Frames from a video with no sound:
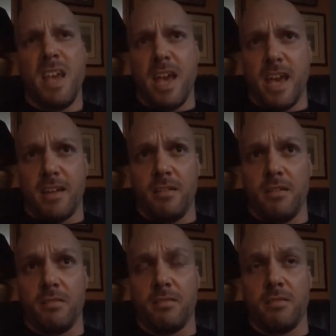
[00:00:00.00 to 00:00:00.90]
And
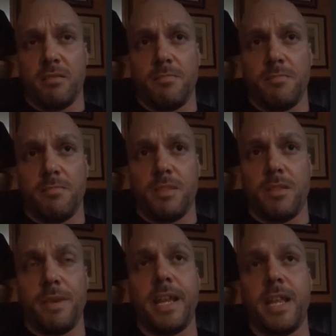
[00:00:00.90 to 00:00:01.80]
the
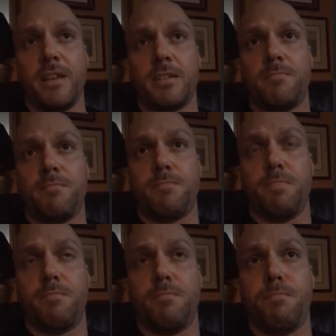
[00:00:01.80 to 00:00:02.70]
beginning is
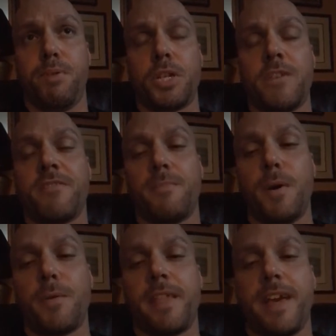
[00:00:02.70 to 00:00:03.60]
pushing from
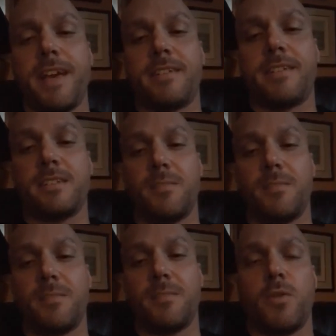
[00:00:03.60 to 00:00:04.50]
both legs. The
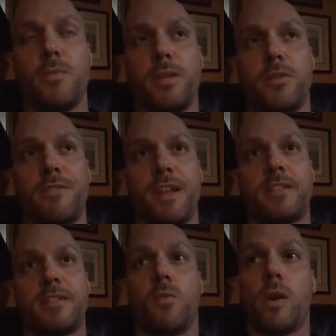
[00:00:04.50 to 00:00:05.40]
progression would be to
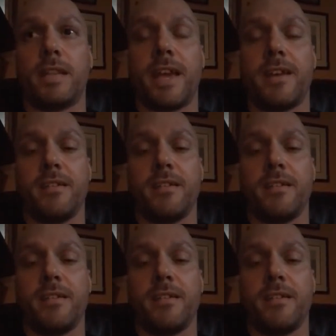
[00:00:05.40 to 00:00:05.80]
advance to one leg.